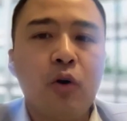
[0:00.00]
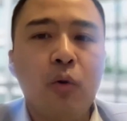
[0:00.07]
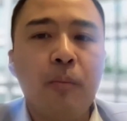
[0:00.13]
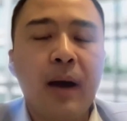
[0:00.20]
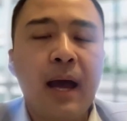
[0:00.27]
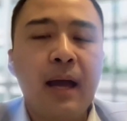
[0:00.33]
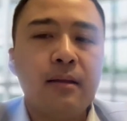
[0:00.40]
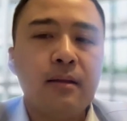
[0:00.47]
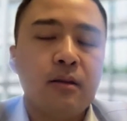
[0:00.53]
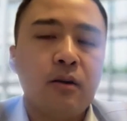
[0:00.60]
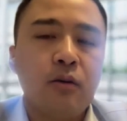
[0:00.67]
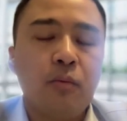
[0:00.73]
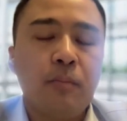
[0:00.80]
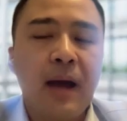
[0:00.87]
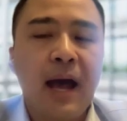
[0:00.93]

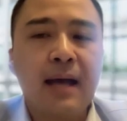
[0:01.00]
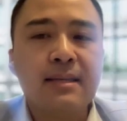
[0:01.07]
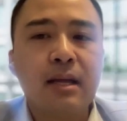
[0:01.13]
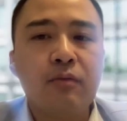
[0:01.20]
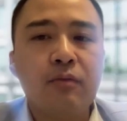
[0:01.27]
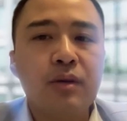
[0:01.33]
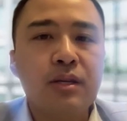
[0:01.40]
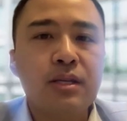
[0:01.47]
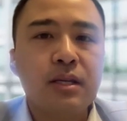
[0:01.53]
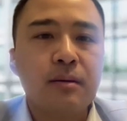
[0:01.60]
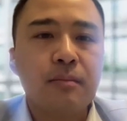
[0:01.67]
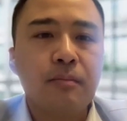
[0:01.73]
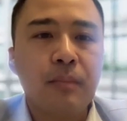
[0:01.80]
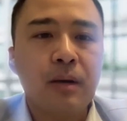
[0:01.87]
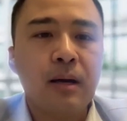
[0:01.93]
go past that
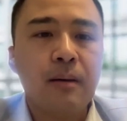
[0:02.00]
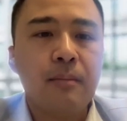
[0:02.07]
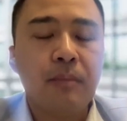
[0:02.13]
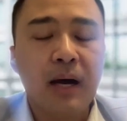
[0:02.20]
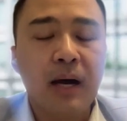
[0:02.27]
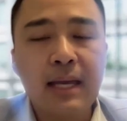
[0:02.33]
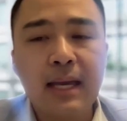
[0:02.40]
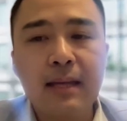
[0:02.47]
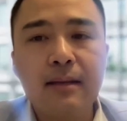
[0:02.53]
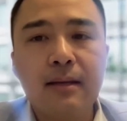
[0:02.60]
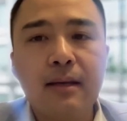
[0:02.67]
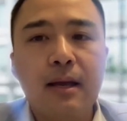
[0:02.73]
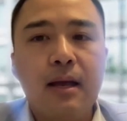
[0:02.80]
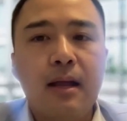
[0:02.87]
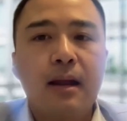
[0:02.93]
risk
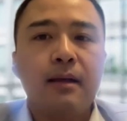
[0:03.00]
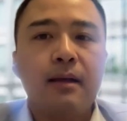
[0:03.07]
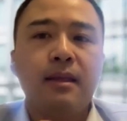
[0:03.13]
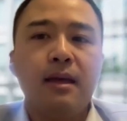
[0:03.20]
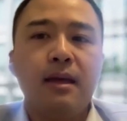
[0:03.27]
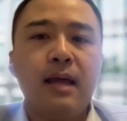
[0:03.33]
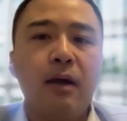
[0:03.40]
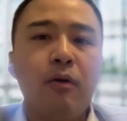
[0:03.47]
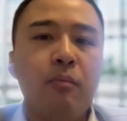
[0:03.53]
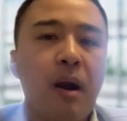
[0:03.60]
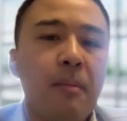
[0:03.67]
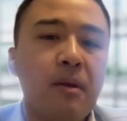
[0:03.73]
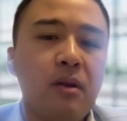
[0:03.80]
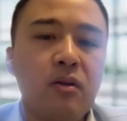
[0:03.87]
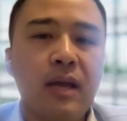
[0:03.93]
bucket, and then I will
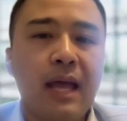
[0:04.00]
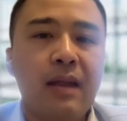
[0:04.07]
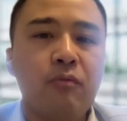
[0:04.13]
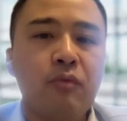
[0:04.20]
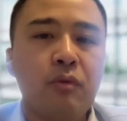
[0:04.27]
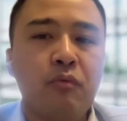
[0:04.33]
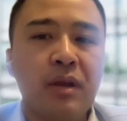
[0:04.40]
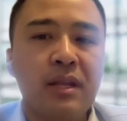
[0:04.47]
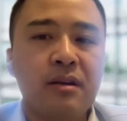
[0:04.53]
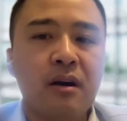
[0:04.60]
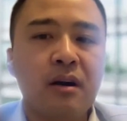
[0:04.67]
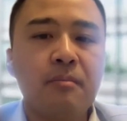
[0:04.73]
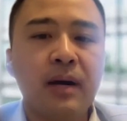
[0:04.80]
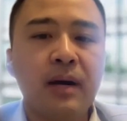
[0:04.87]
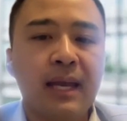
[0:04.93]
probably look at the
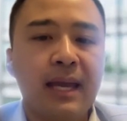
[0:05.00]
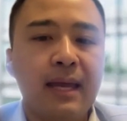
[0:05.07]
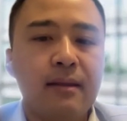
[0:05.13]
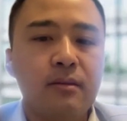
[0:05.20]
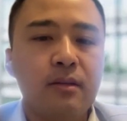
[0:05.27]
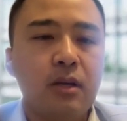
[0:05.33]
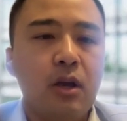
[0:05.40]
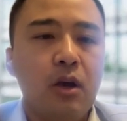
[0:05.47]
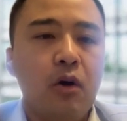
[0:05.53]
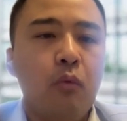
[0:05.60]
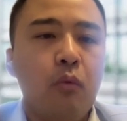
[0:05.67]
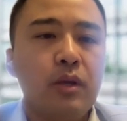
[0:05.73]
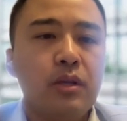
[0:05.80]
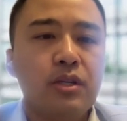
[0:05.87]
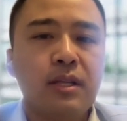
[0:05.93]
return bucket,
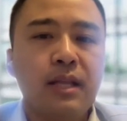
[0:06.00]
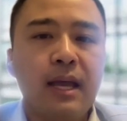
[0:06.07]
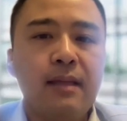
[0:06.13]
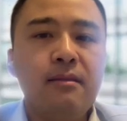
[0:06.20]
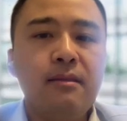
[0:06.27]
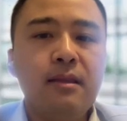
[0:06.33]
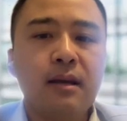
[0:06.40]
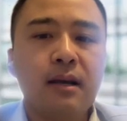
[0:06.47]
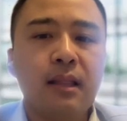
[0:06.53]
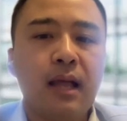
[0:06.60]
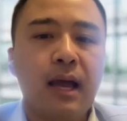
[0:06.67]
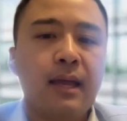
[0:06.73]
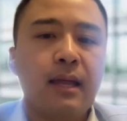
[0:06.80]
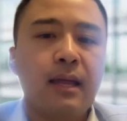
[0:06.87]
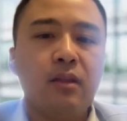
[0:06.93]
which then the
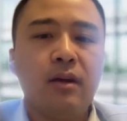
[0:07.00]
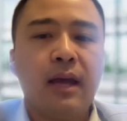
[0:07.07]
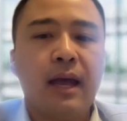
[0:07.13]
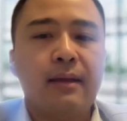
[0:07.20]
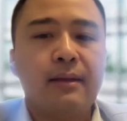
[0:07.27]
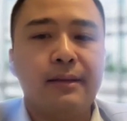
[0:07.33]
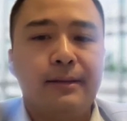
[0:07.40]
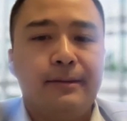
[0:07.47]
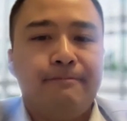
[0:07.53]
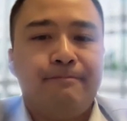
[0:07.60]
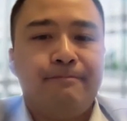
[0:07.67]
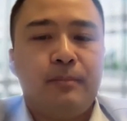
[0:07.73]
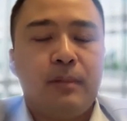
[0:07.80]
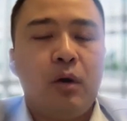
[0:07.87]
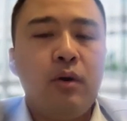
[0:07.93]
client can look at,
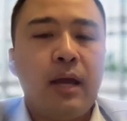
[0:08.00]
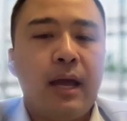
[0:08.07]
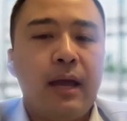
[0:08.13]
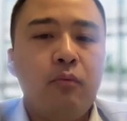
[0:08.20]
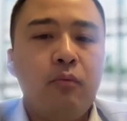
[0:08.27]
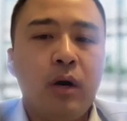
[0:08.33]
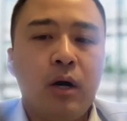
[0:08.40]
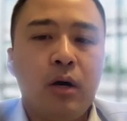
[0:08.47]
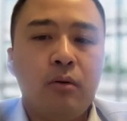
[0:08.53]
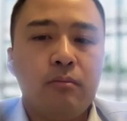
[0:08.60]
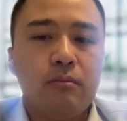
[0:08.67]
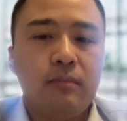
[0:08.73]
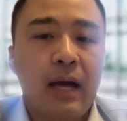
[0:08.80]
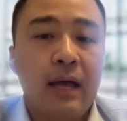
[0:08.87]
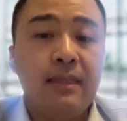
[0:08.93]
okay,
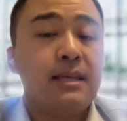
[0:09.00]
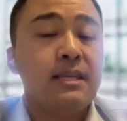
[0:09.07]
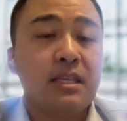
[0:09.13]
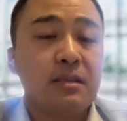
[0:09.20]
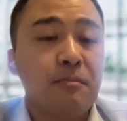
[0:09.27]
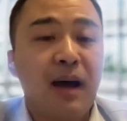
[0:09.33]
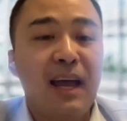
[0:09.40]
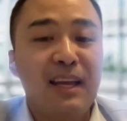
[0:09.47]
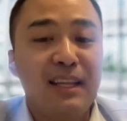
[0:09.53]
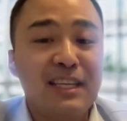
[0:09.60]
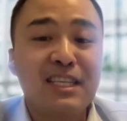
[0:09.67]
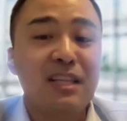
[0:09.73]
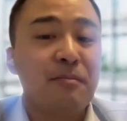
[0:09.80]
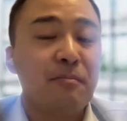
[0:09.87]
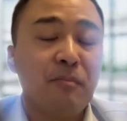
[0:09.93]
well, and this is
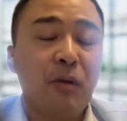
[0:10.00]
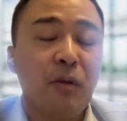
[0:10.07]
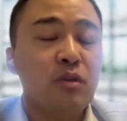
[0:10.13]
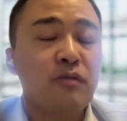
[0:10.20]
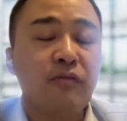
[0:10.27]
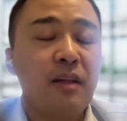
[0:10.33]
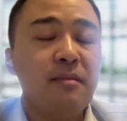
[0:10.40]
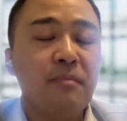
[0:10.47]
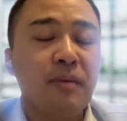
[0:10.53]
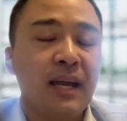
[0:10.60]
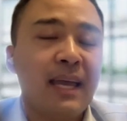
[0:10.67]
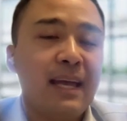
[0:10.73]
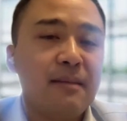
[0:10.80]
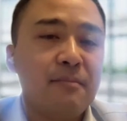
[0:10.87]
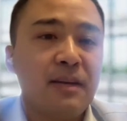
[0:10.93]
the most fun
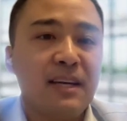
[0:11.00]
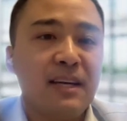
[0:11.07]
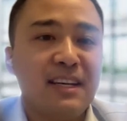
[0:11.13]
bucket